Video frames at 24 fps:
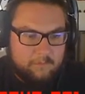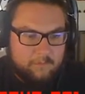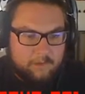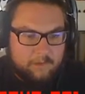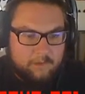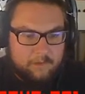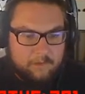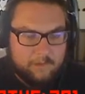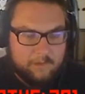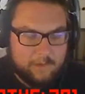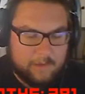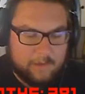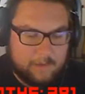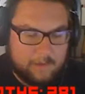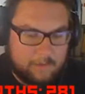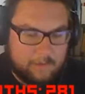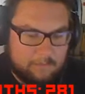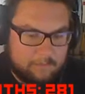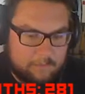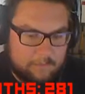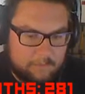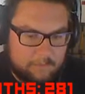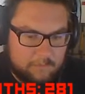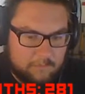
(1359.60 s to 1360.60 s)
Okay.
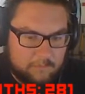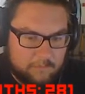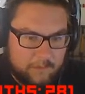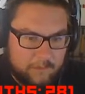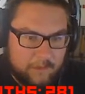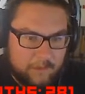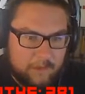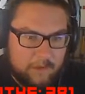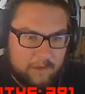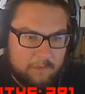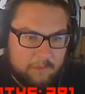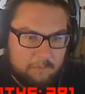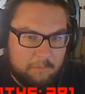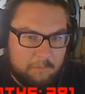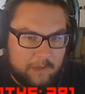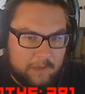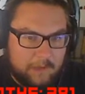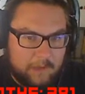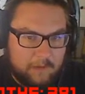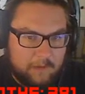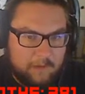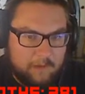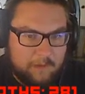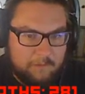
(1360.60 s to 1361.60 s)

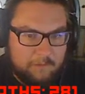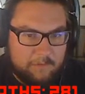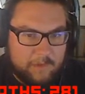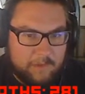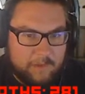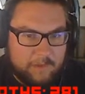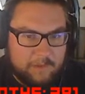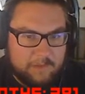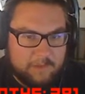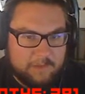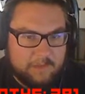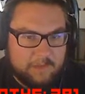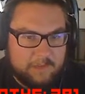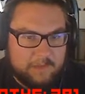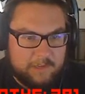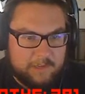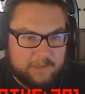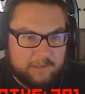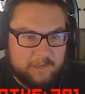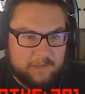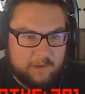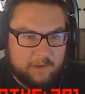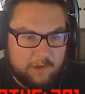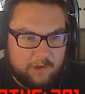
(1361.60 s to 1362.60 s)
But if I use it,
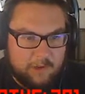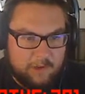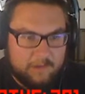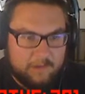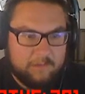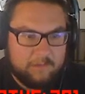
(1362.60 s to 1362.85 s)
it's gone.